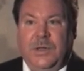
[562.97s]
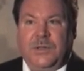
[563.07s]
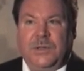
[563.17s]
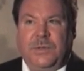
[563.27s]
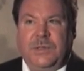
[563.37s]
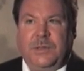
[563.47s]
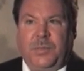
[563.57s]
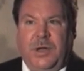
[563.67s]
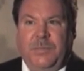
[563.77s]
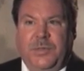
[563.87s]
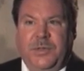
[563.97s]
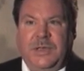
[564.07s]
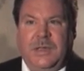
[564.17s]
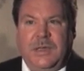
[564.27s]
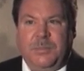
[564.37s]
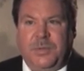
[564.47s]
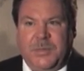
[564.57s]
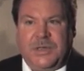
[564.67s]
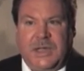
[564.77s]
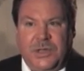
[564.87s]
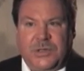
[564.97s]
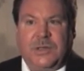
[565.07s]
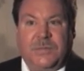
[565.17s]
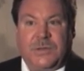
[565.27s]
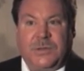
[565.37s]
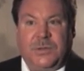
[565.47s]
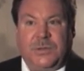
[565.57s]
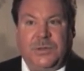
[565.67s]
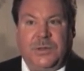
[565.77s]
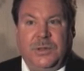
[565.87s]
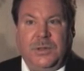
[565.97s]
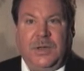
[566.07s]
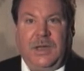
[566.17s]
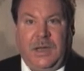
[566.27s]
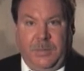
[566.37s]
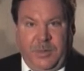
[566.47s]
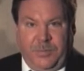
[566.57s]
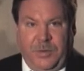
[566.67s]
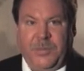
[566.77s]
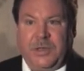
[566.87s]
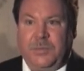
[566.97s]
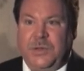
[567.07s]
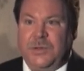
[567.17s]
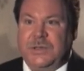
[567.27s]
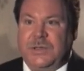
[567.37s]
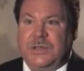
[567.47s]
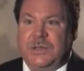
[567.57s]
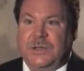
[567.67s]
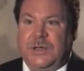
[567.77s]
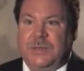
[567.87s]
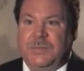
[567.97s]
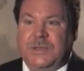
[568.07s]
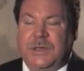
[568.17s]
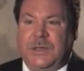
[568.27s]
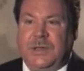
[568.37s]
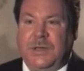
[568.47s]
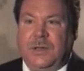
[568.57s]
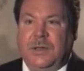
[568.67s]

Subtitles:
So the implementation of the solution coming from the computerization study